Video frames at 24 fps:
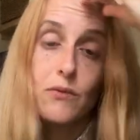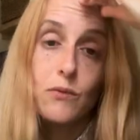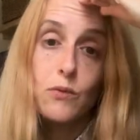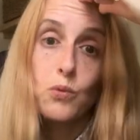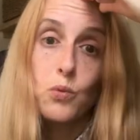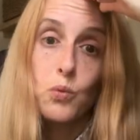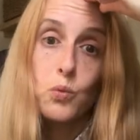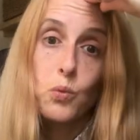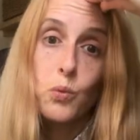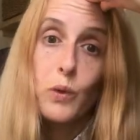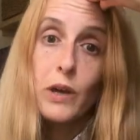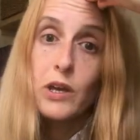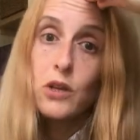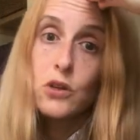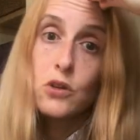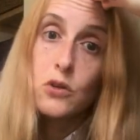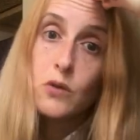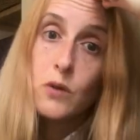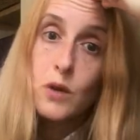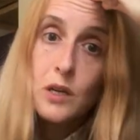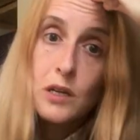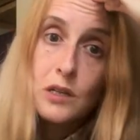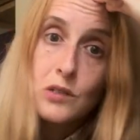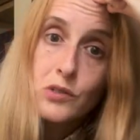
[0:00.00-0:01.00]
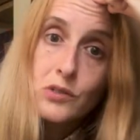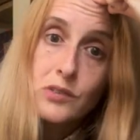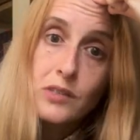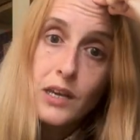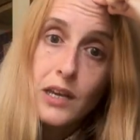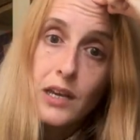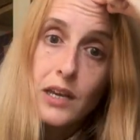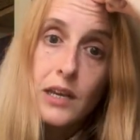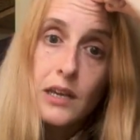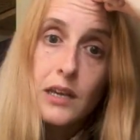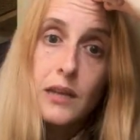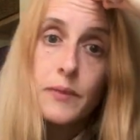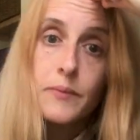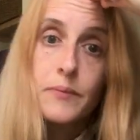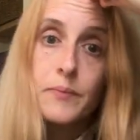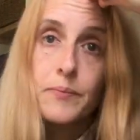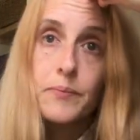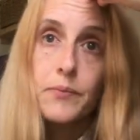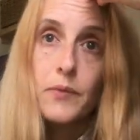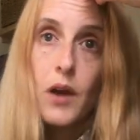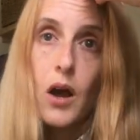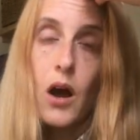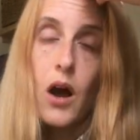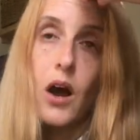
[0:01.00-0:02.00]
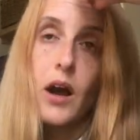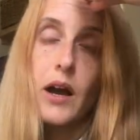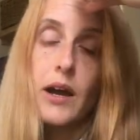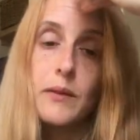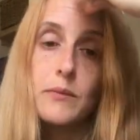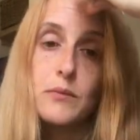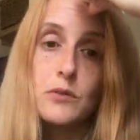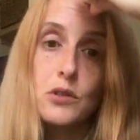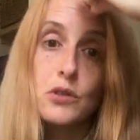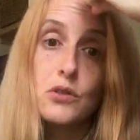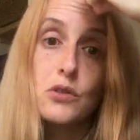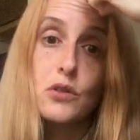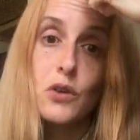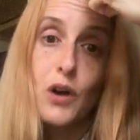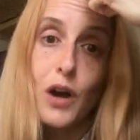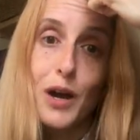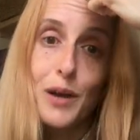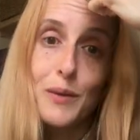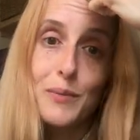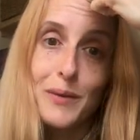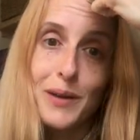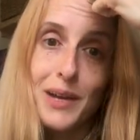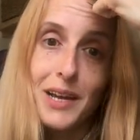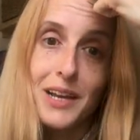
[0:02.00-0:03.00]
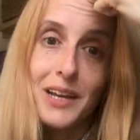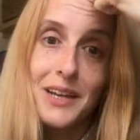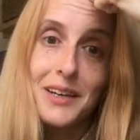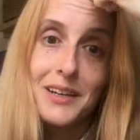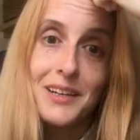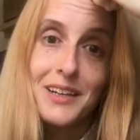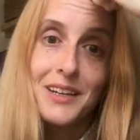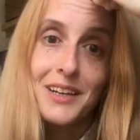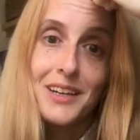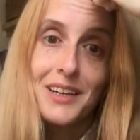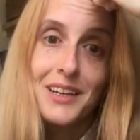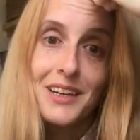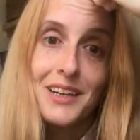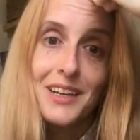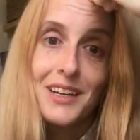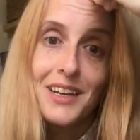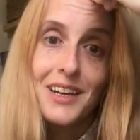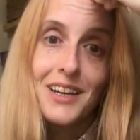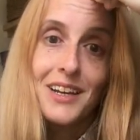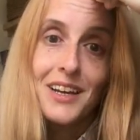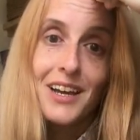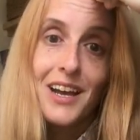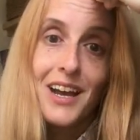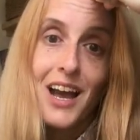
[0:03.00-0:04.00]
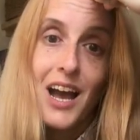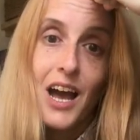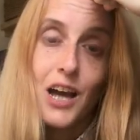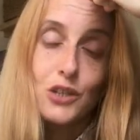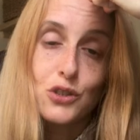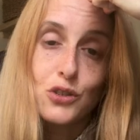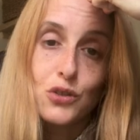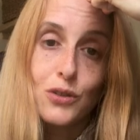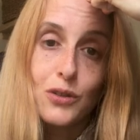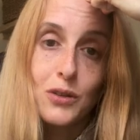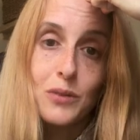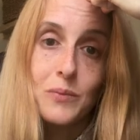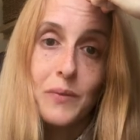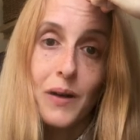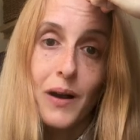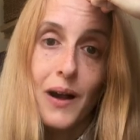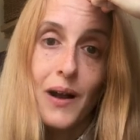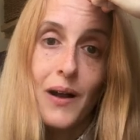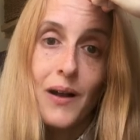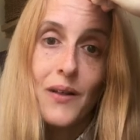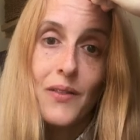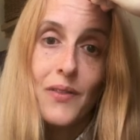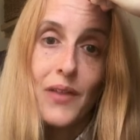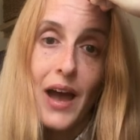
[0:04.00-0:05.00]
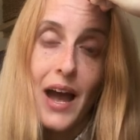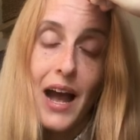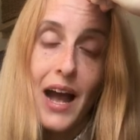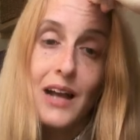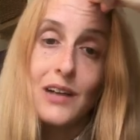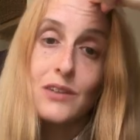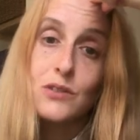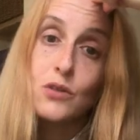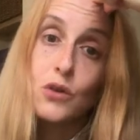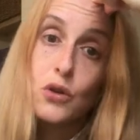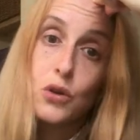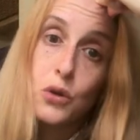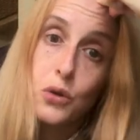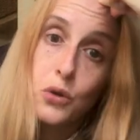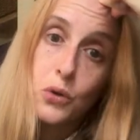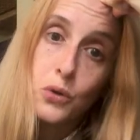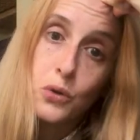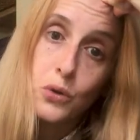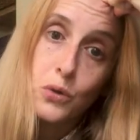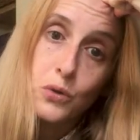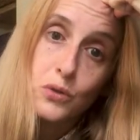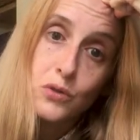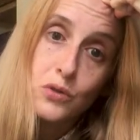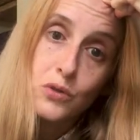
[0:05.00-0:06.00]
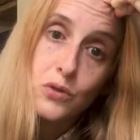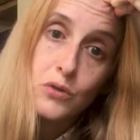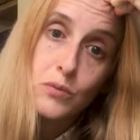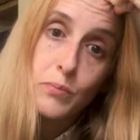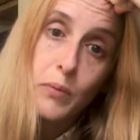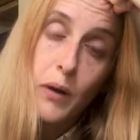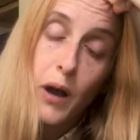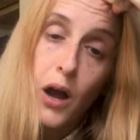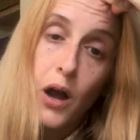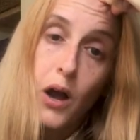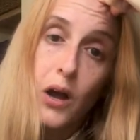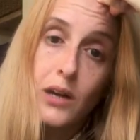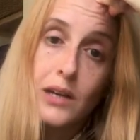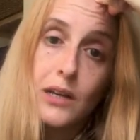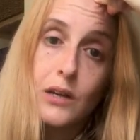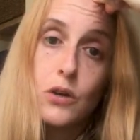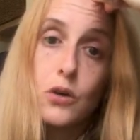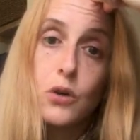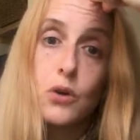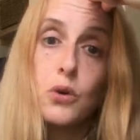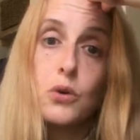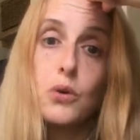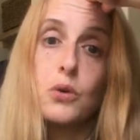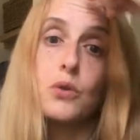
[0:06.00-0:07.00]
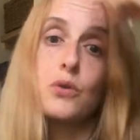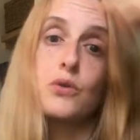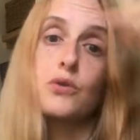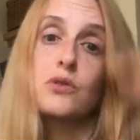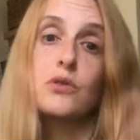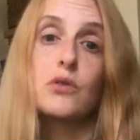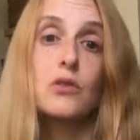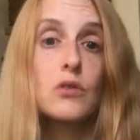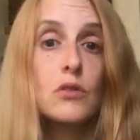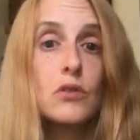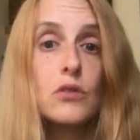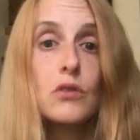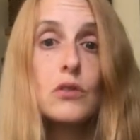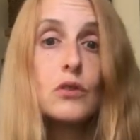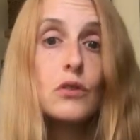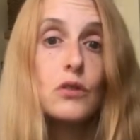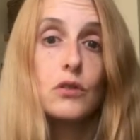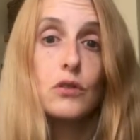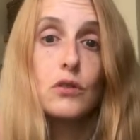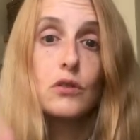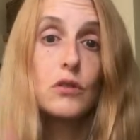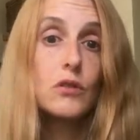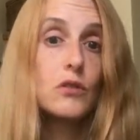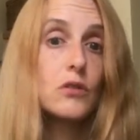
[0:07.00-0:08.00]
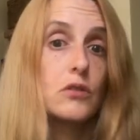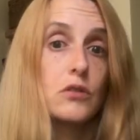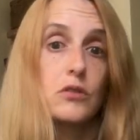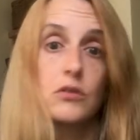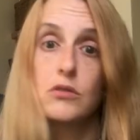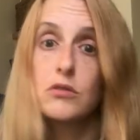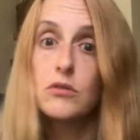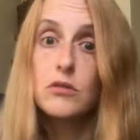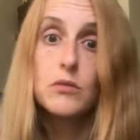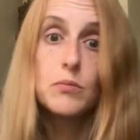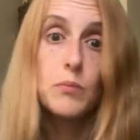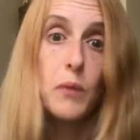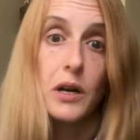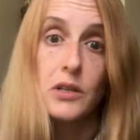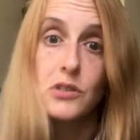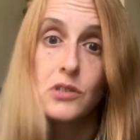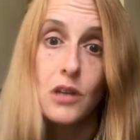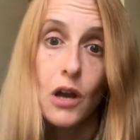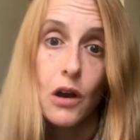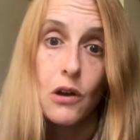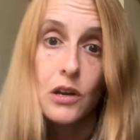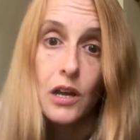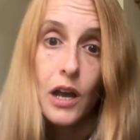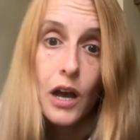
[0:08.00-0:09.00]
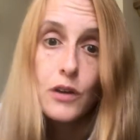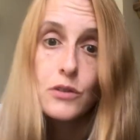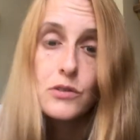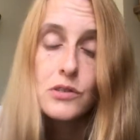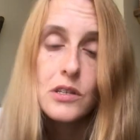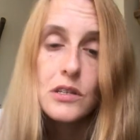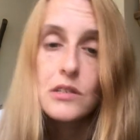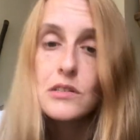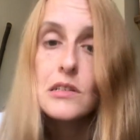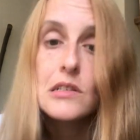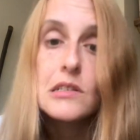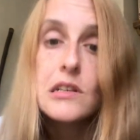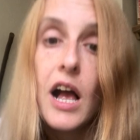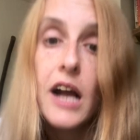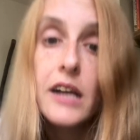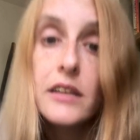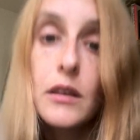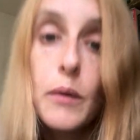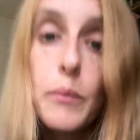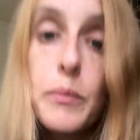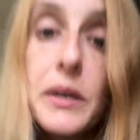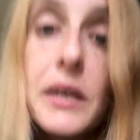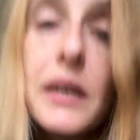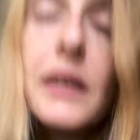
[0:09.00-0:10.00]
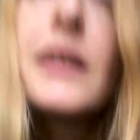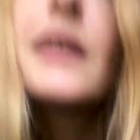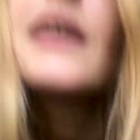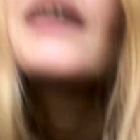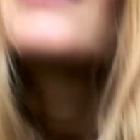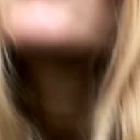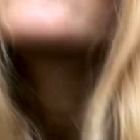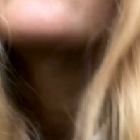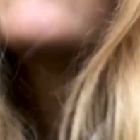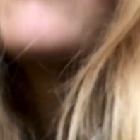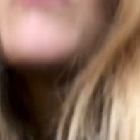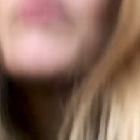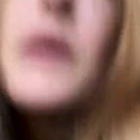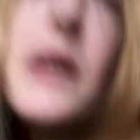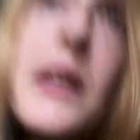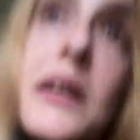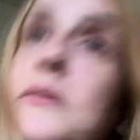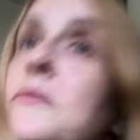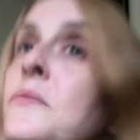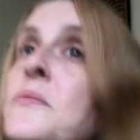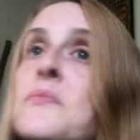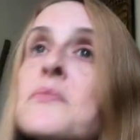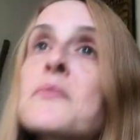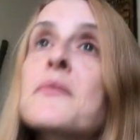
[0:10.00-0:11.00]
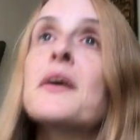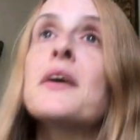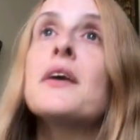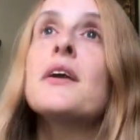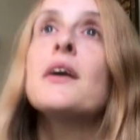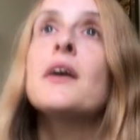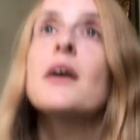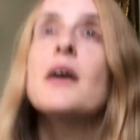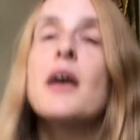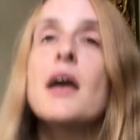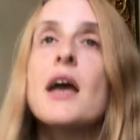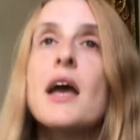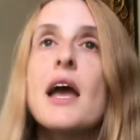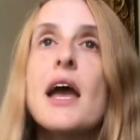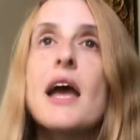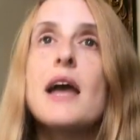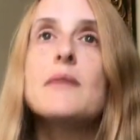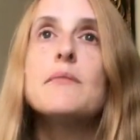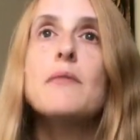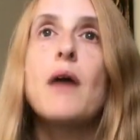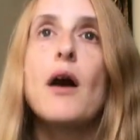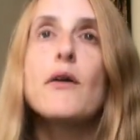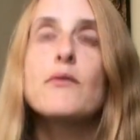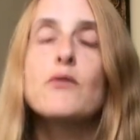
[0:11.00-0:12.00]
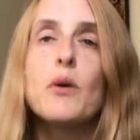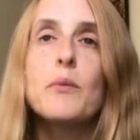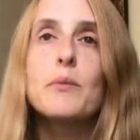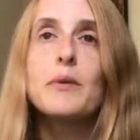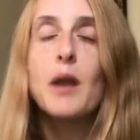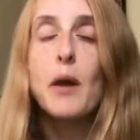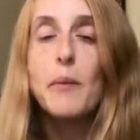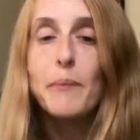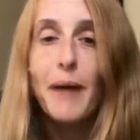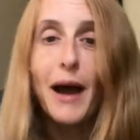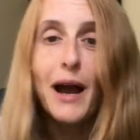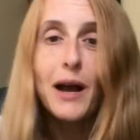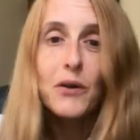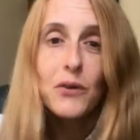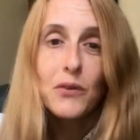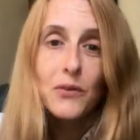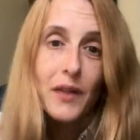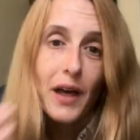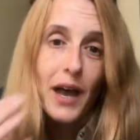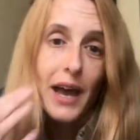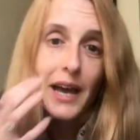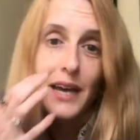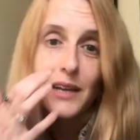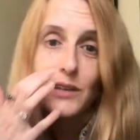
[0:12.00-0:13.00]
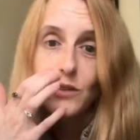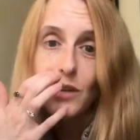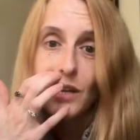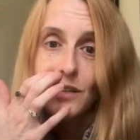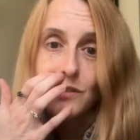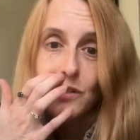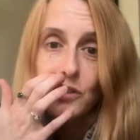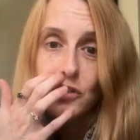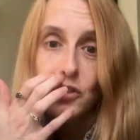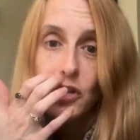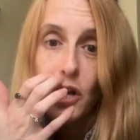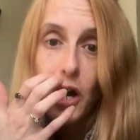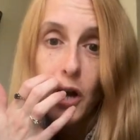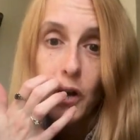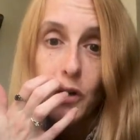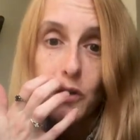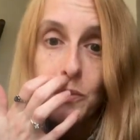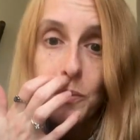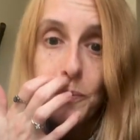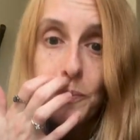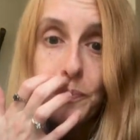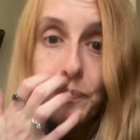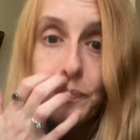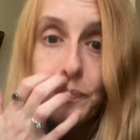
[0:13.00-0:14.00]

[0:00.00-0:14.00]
We can already see I am describing a trauma that has partly caused my scoliosis. It's like the beginning. It might have not been a bang on the head as a child.